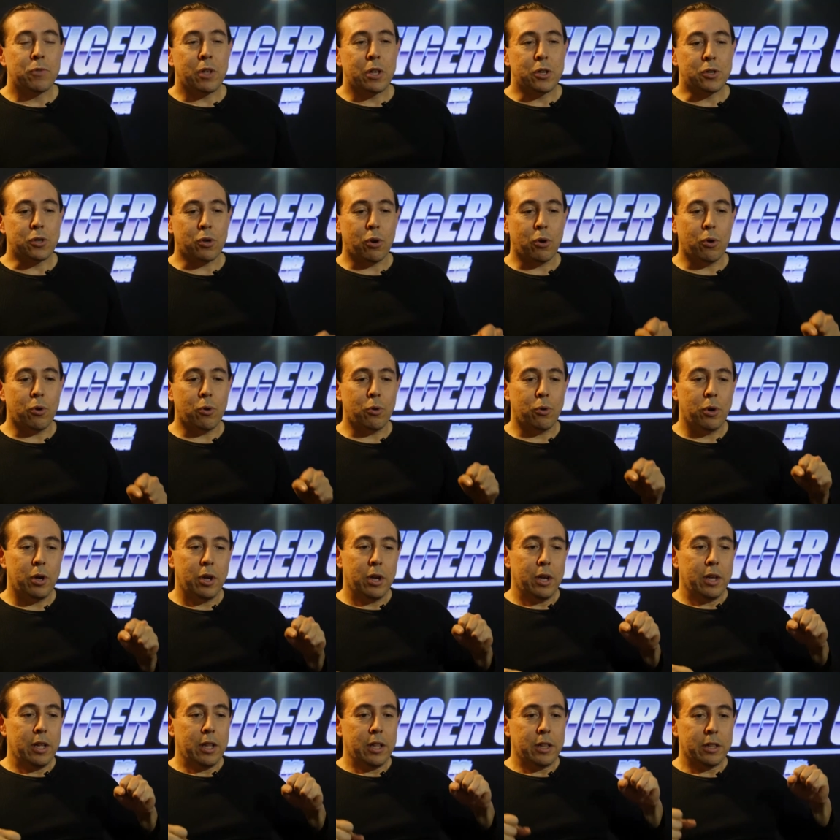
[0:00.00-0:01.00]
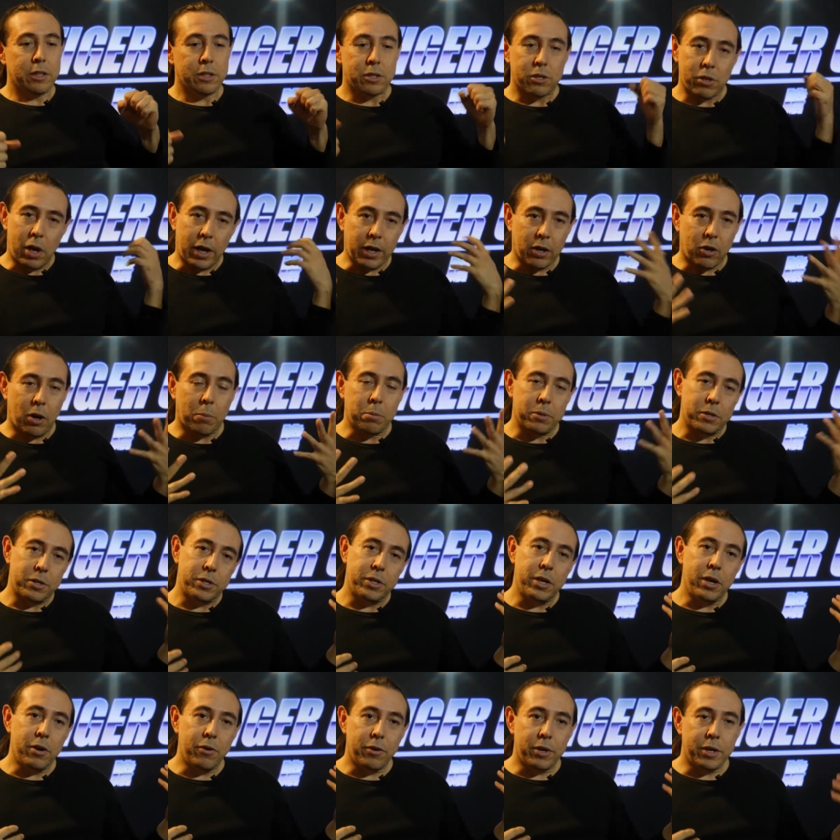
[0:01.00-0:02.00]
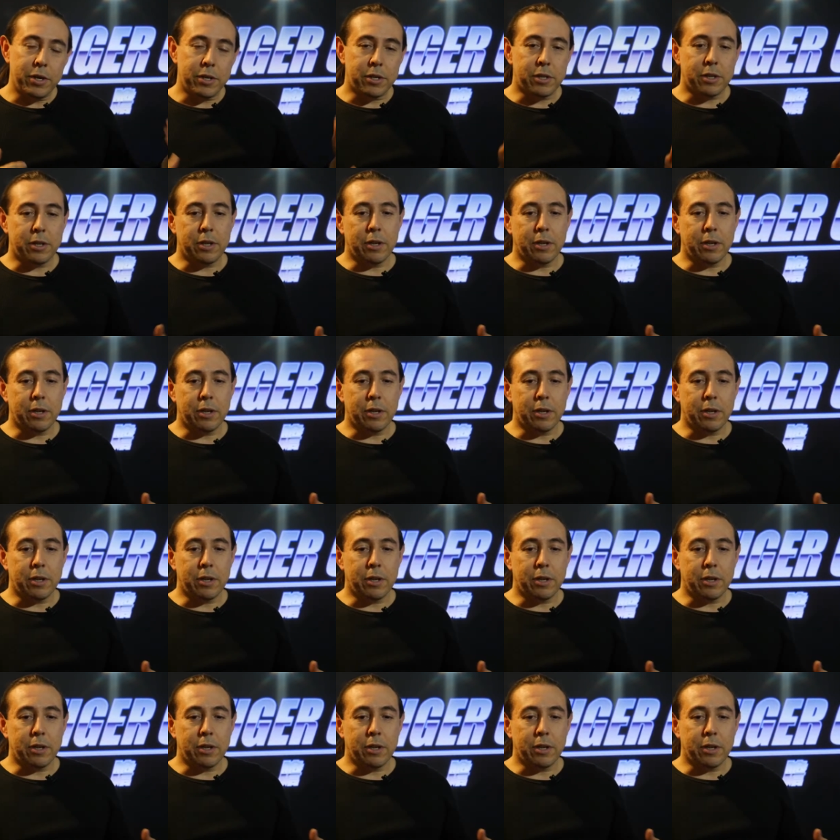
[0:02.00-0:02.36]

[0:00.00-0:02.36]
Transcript: So Tiger Cops, the series,